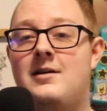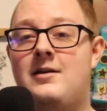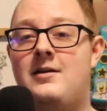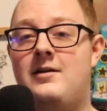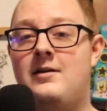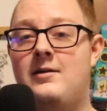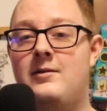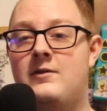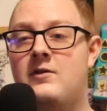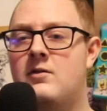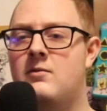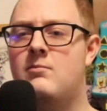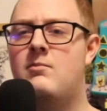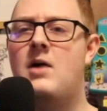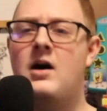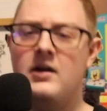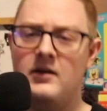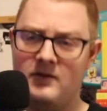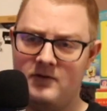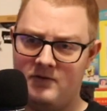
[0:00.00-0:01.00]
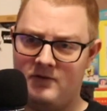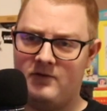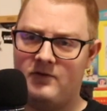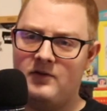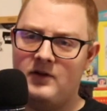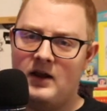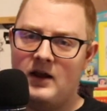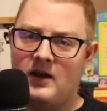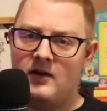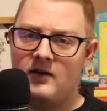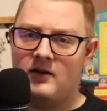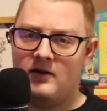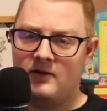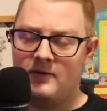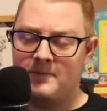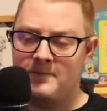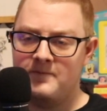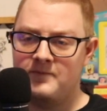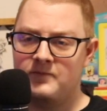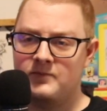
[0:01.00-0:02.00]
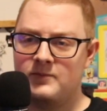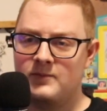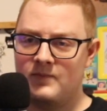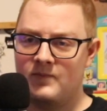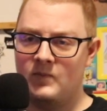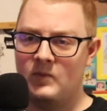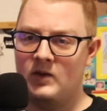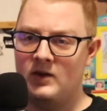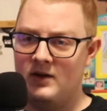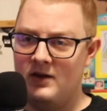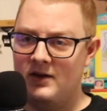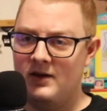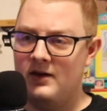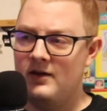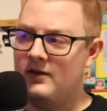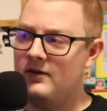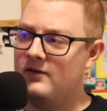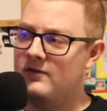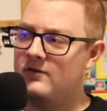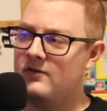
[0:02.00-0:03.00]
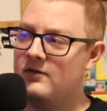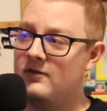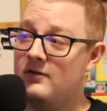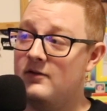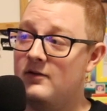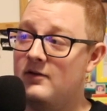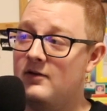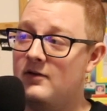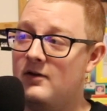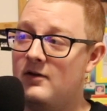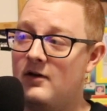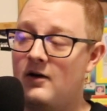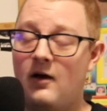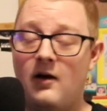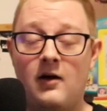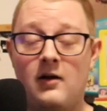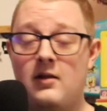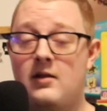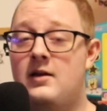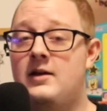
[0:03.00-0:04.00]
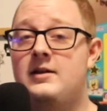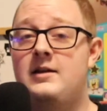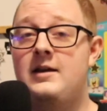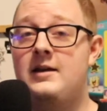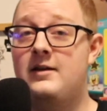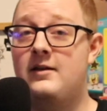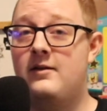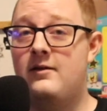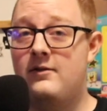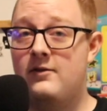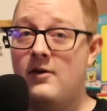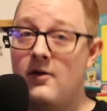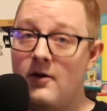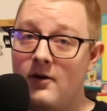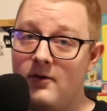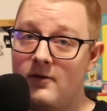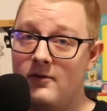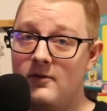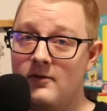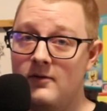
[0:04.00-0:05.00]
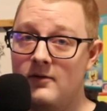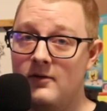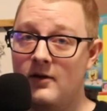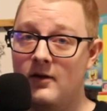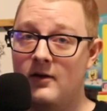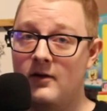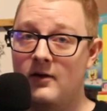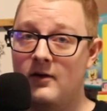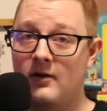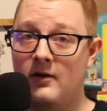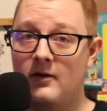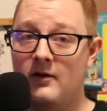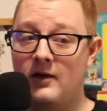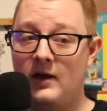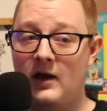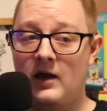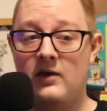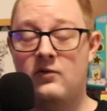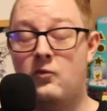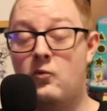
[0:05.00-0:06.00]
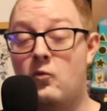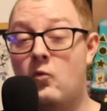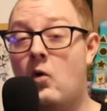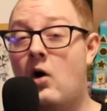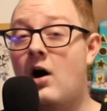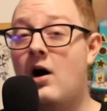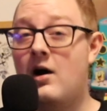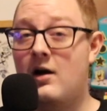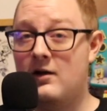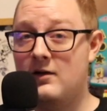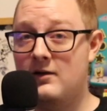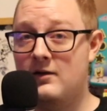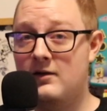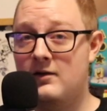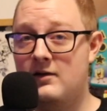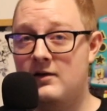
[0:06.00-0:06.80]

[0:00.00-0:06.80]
to my understanding, is all I need to do is walk,